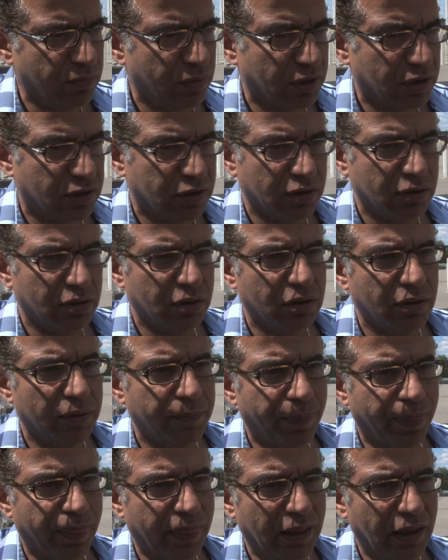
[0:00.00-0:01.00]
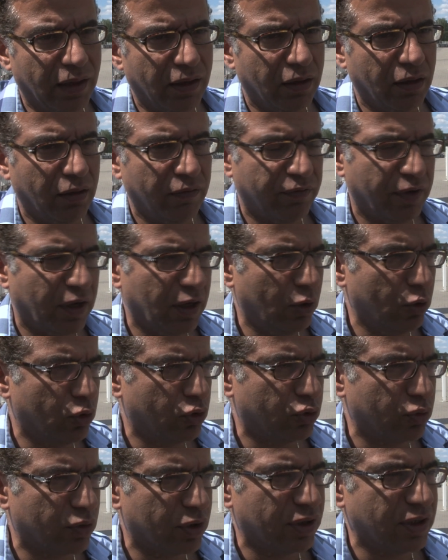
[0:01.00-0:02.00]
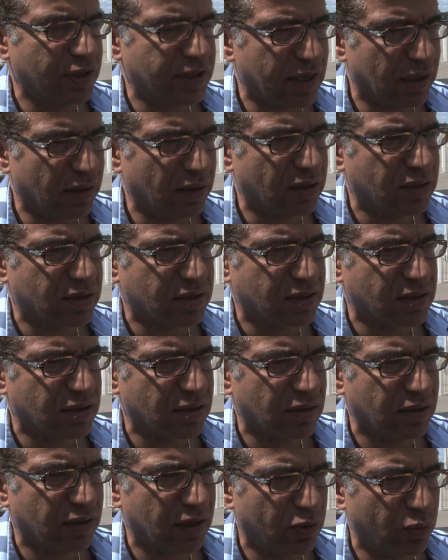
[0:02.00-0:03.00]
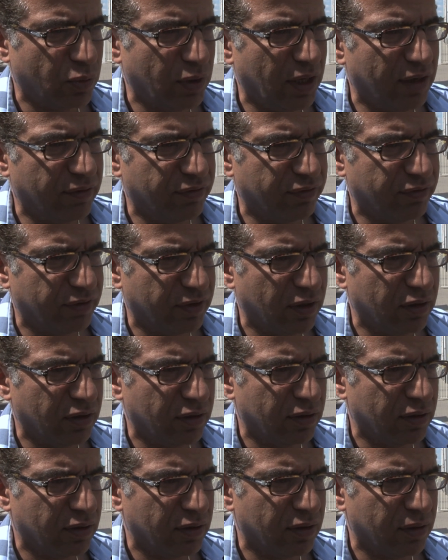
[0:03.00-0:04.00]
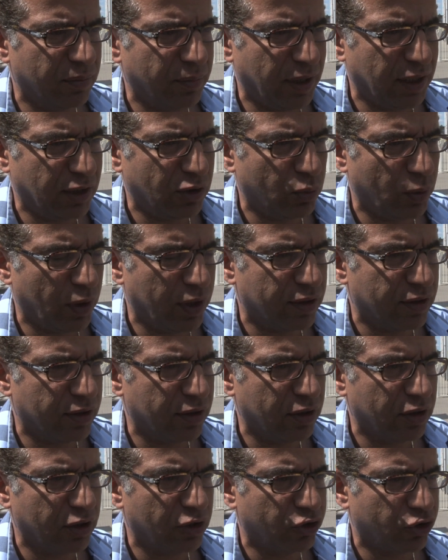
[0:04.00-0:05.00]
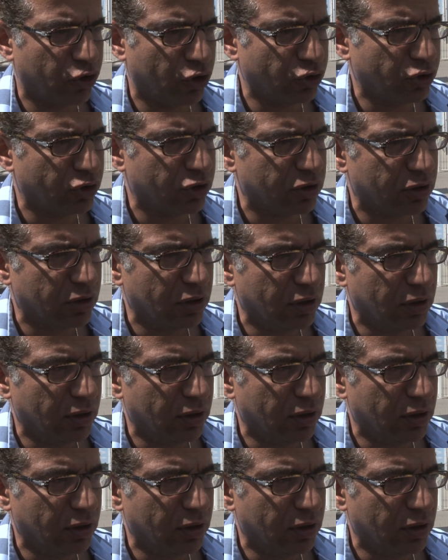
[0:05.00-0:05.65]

But if I look to the results that we have made with Trond,